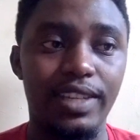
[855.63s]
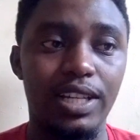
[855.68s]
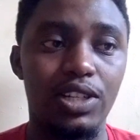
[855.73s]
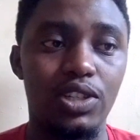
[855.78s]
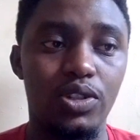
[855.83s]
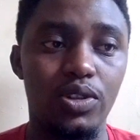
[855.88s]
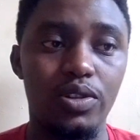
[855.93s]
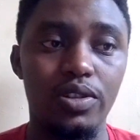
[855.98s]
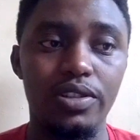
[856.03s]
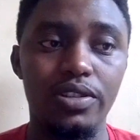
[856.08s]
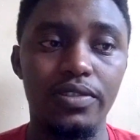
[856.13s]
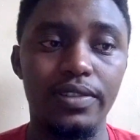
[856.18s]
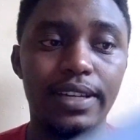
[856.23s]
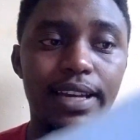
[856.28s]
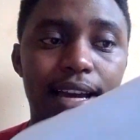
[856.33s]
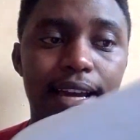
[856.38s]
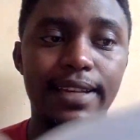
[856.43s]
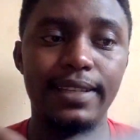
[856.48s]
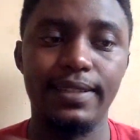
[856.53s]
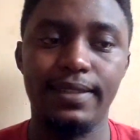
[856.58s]
I told you
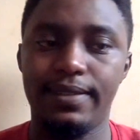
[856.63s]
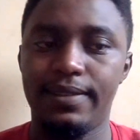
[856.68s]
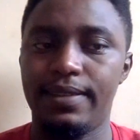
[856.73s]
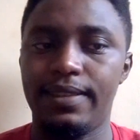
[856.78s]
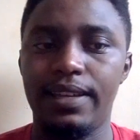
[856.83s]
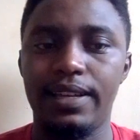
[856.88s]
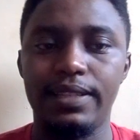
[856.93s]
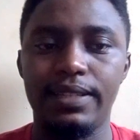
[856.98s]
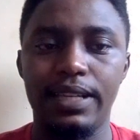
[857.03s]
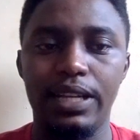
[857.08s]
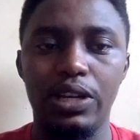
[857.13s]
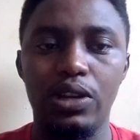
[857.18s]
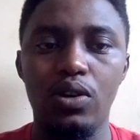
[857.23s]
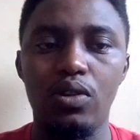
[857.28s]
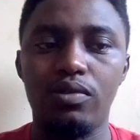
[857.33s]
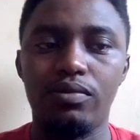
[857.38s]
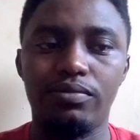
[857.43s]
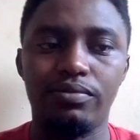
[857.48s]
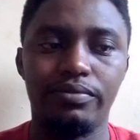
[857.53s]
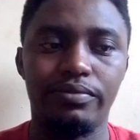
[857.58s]
guys, that's a
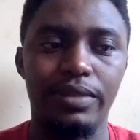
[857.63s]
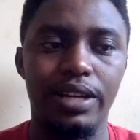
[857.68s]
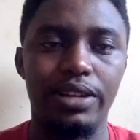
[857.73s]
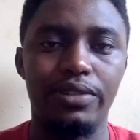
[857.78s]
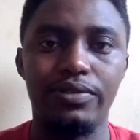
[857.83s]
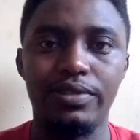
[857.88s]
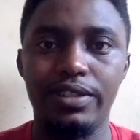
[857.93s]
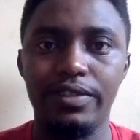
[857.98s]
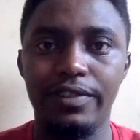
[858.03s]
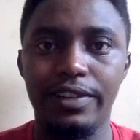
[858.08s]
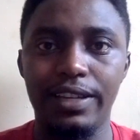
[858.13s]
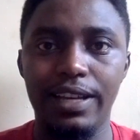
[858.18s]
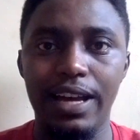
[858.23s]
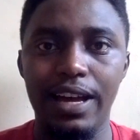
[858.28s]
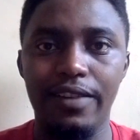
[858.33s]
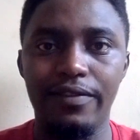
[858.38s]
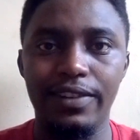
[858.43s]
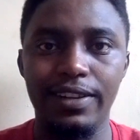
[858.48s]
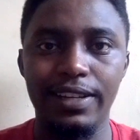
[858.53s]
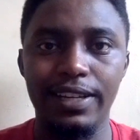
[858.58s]
no. I don't even
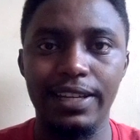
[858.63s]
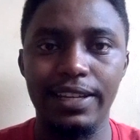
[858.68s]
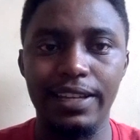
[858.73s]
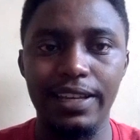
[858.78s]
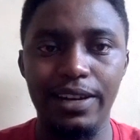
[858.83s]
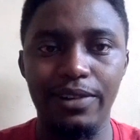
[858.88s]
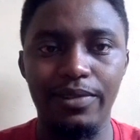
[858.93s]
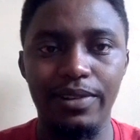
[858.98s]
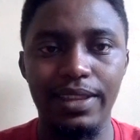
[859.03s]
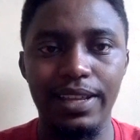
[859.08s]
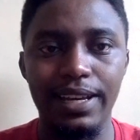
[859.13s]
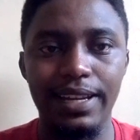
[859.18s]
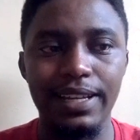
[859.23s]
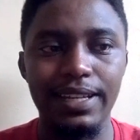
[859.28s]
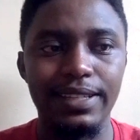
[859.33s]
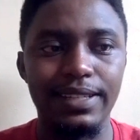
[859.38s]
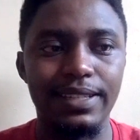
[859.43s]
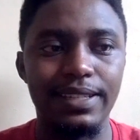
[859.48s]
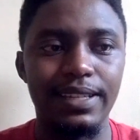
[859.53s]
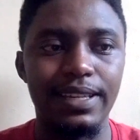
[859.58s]
have any idea what that
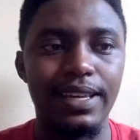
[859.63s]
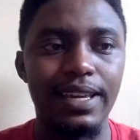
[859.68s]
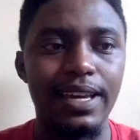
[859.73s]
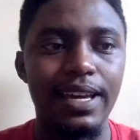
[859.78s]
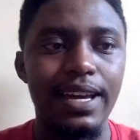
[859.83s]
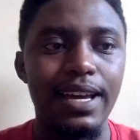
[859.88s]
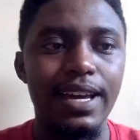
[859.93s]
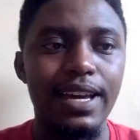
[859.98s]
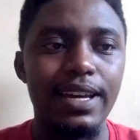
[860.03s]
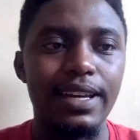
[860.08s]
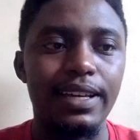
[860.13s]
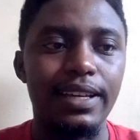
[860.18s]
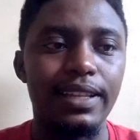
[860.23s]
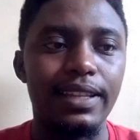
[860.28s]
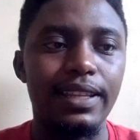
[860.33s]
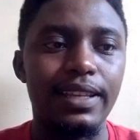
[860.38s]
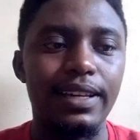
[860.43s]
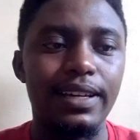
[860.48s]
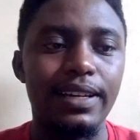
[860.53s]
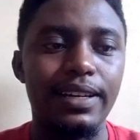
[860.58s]
is.
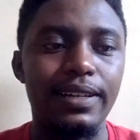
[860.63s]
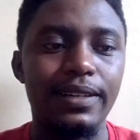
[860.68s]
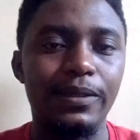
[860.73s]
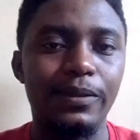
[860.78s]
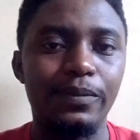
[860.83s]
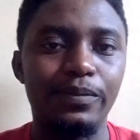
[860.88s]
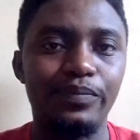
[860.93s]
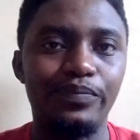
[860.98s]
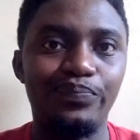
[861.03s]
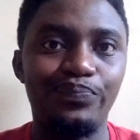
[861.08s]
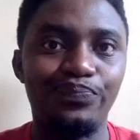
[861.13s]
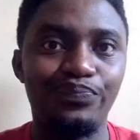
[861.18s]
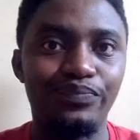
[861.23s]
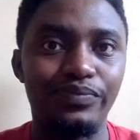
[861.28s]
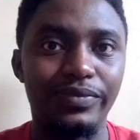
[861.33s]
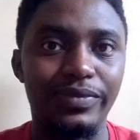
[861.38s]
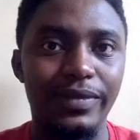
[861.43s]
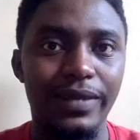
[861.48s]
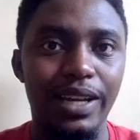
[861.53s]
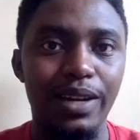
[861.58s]
I'm
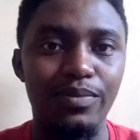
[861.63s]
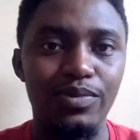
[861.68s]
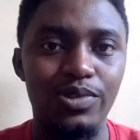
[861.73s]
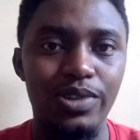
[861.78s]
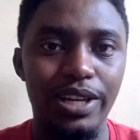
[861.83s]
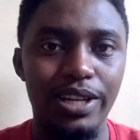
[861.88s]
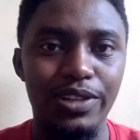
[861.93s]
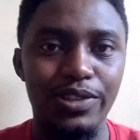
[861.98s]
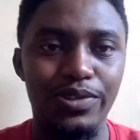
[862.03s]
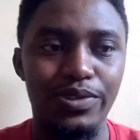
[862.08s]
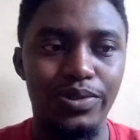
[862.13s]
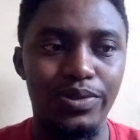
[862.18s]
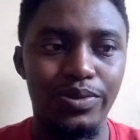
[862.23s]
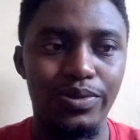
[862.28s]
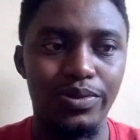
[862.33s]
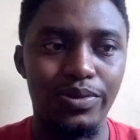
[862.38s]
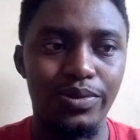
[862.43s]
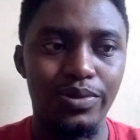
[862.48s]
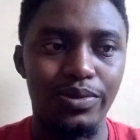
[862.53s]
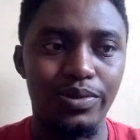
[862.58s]
trying
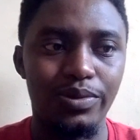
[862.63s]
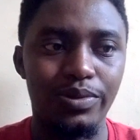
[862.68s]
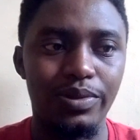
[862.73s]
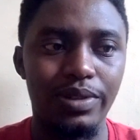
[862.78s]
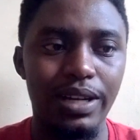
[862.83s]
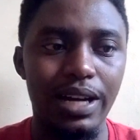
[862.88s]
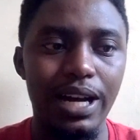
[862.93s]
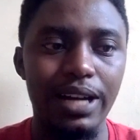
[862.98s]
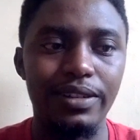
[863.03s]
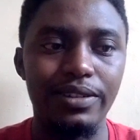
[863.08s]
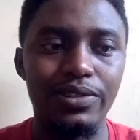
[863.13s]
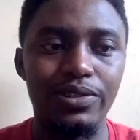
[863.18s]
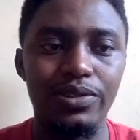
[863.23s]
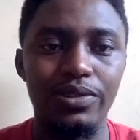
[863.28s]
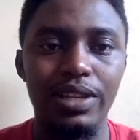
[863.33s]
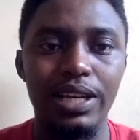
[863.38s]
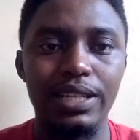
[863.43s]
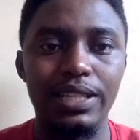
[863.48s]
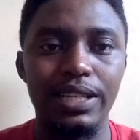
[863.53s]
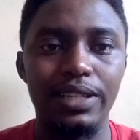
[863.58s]
to hurry
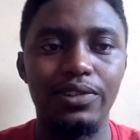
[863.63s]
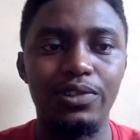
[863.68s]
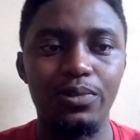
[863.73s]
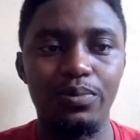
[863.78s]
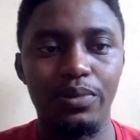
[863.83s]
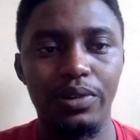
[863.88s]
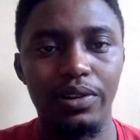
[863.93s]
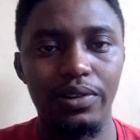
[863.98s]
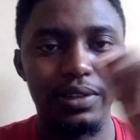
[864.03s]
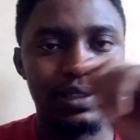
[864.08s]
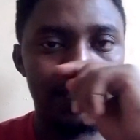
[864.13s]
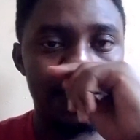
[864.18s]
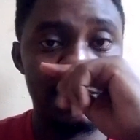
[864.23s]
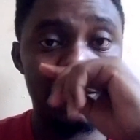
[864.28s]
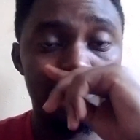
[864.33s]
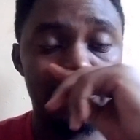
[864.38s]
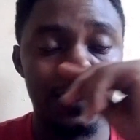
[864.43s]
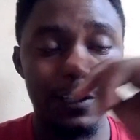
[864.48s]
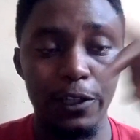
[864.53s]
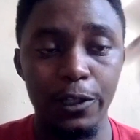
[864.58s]
so that I don't prolong
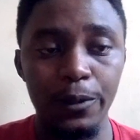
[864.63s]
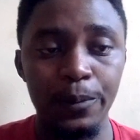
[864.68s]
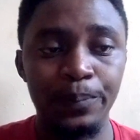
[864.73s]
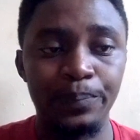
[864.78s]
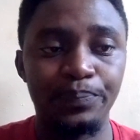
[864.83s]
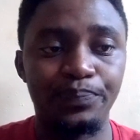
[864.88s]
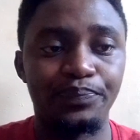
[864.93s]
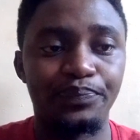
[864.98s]
this video.